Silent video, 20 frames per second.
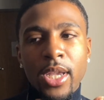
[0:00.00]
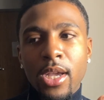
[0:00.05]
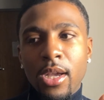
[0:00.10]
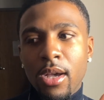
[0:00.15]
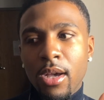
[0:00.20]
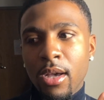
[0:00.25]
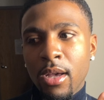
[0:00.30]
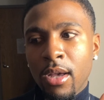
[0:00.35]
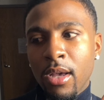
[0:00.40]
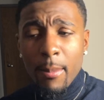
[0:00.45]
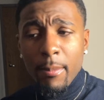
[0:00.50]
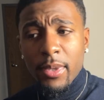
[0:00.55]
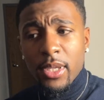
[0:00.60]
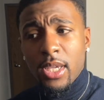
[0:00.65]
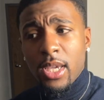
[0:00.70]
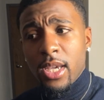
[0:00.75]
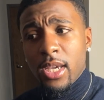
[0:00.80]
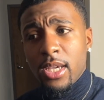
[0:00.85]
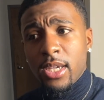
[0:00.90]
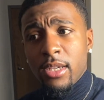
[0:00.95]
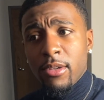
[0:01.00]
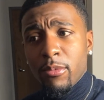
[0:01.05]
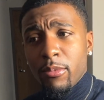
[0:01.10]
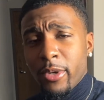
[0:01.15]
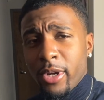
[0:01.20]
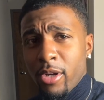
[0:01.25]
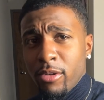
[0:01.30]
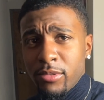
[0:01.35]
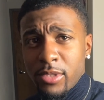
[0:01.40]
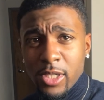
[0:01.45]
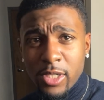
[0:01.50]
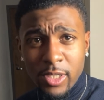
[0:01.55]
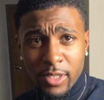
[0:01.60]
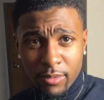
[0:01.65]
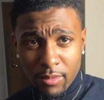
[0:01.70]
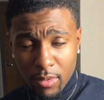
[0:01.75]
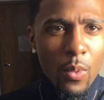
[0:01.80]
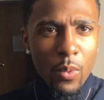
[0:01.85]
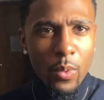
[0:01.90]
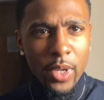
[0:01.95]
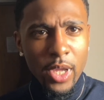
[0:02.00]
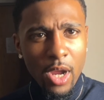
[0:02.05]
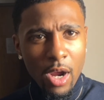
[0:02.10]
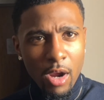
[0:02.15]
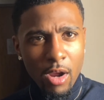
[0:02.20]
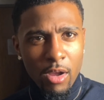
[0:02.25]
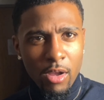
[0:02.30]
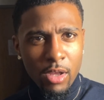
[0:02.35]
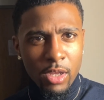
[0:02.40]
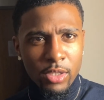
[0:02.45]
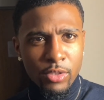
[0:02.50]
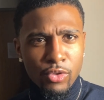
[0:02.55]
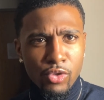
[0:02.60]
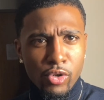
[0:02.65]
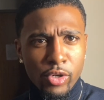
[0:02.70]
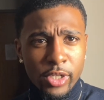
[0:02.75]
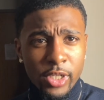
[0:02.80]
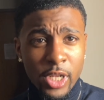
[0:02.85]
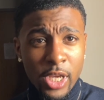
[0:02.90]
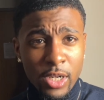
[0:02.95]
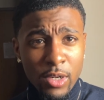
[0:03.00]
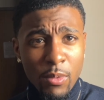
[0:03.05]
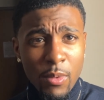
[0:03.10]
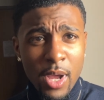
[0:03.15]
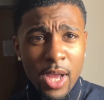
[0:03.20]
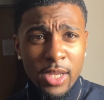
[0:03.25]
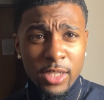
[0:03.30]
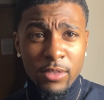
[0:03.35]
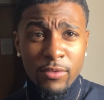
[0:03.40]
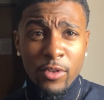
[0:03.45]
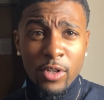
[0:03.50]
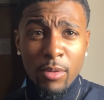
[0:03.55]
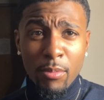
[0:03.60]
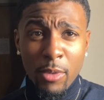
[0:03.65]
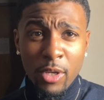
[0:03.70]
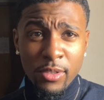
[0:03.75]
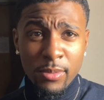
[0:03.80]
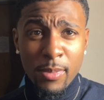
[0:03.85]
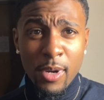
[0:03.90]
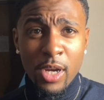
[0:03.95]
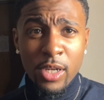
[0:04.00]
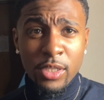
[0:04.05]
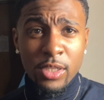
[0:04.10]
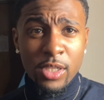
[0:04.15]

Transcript: Uh, yeah, we're on to we are on tornado watch for the most part,